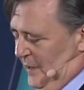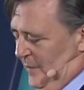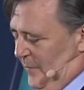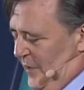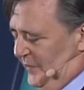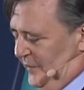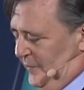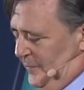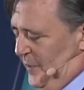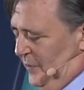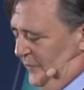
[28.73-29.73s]
most of
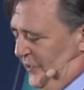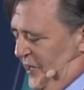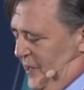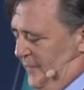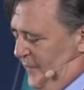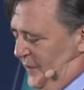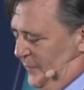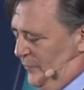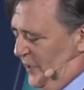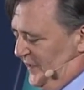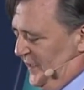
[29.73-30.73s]
the past year, very
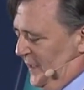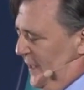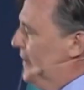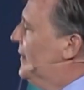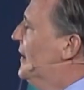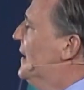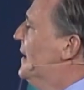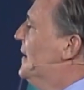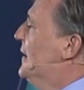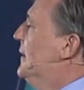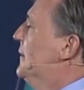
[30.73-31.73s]
depressingly.
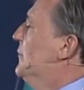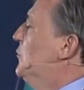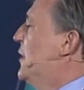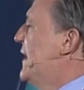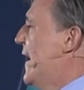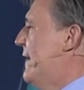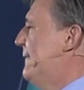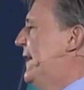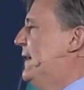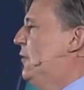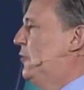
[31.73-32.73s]
We have
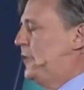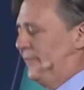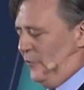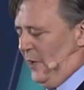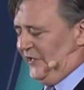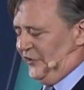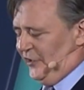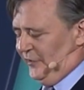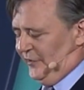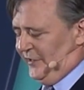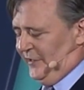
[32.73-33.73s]
a lot of
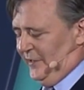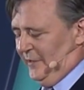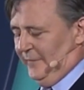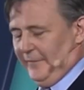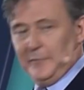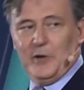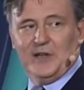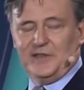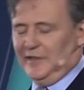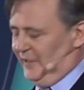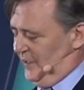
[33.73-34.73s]
questions for the
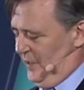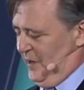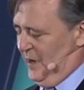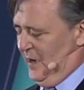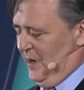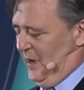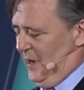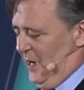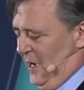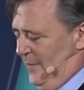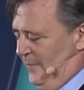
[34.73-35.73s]
President,
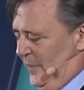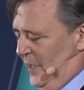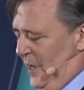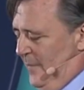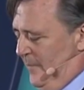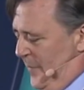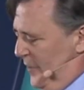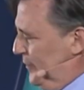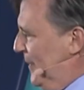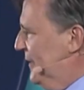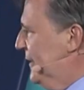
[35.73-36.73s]

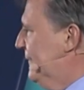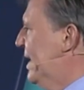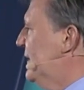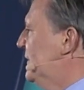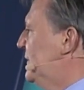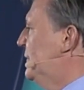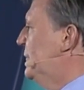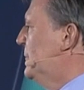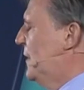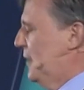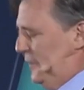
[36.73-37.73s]
both about the events of
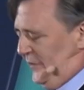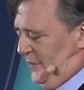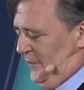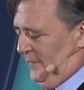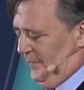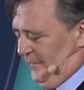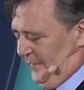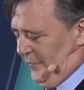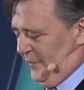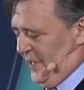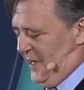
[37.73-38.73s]
the past
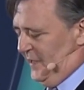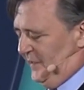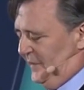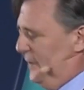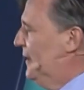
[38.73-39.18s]
few days,